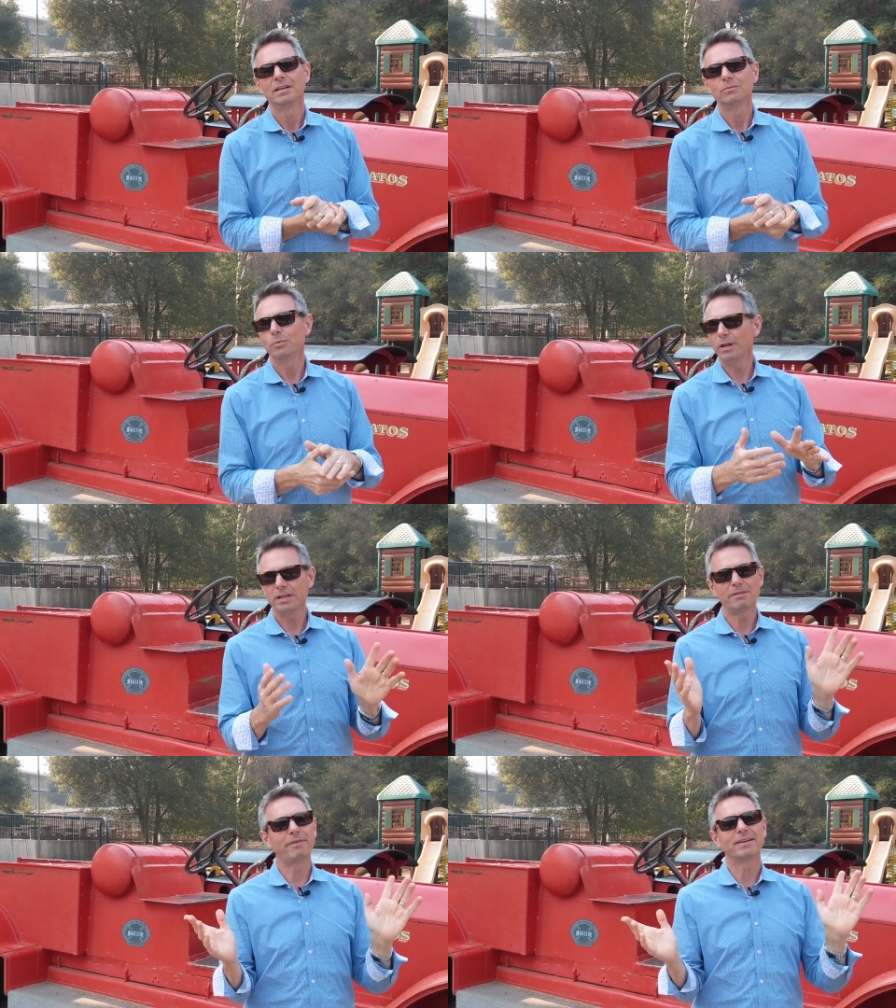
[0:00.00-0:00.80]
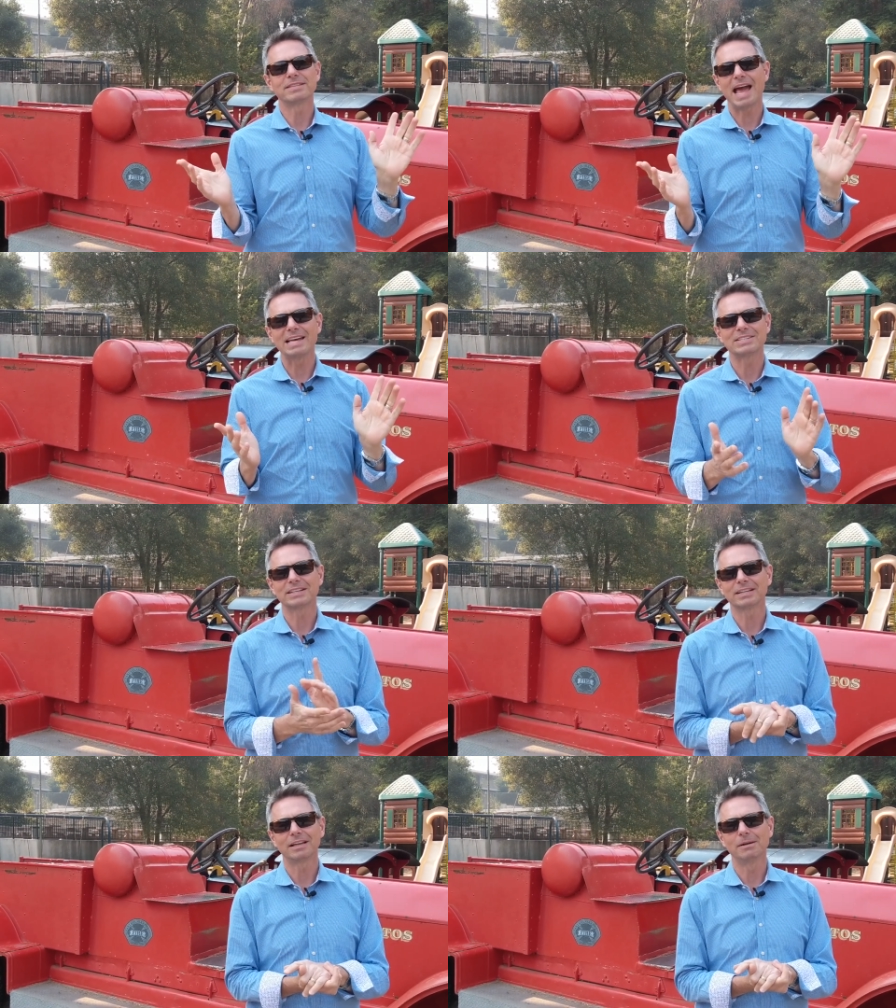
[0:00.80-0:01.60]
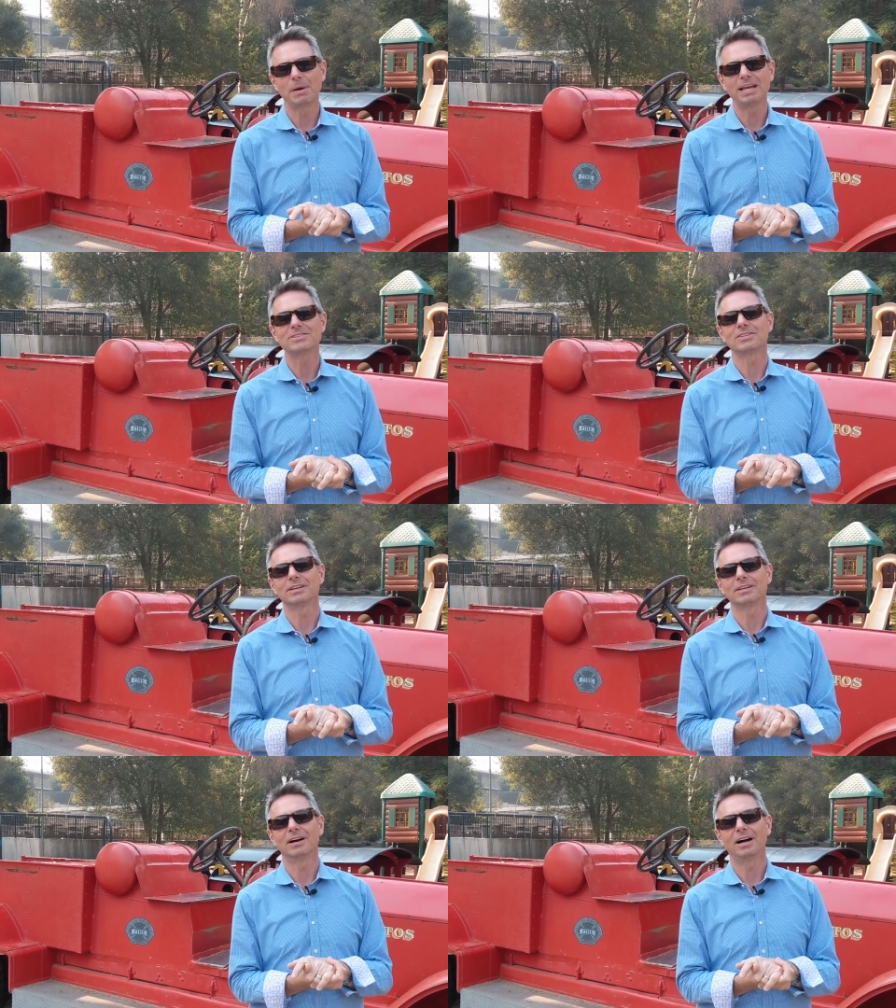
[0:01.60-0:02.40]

Really a fantastic and amazing